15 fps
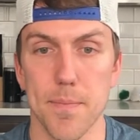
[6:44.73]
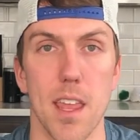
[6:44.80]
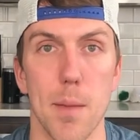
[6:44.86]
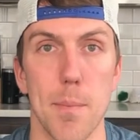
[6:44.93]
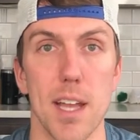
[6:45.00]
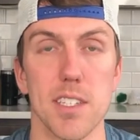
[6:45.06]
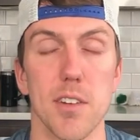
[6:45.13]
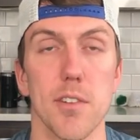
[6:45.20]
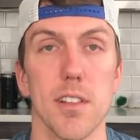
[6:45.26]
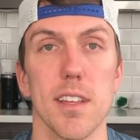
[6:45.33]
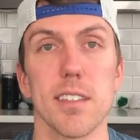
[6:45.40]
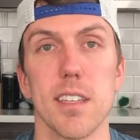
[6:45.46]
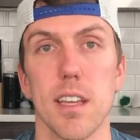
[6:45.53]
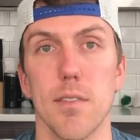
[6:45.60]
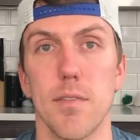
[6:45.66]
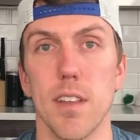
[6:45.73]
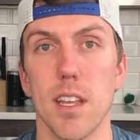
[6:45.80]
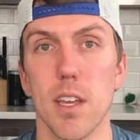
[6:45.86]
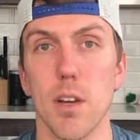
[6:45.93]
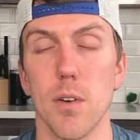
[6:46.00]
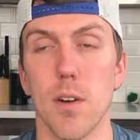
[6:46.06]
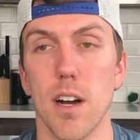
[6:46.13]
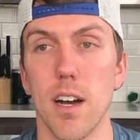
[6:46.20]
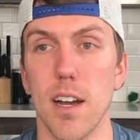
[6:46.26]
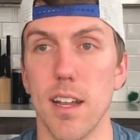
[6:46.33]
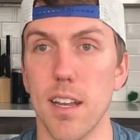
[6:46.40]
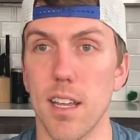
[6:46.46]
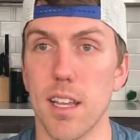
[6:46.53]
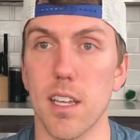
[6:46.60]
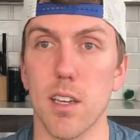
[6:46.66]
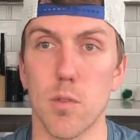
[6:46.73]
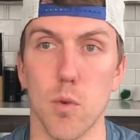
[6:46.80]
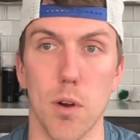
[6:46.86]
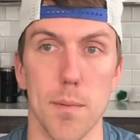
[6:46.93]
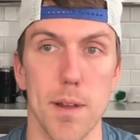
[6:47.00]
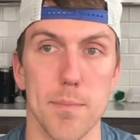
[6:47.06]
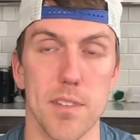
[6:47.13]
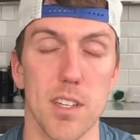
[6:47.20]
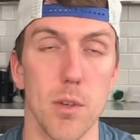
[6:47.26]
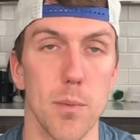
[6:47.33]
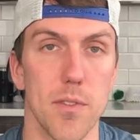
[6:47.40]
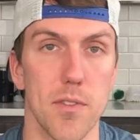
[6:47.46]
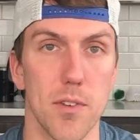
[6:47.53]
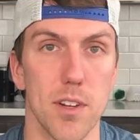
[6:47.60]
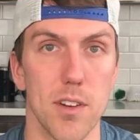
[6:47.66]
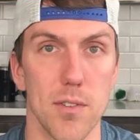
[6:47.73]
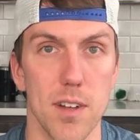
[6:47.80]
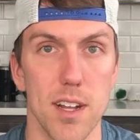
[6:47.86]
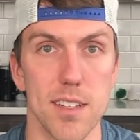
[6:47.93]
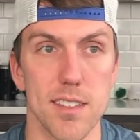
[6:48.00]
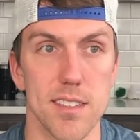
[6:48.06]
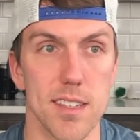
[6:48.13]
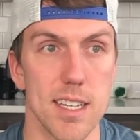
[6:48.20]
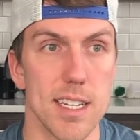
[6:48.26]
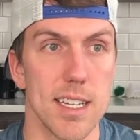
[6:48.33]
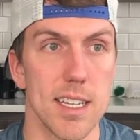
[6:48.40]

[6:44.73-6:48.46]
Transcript: I'm actually releasing a video on a good warm-up to do before your runs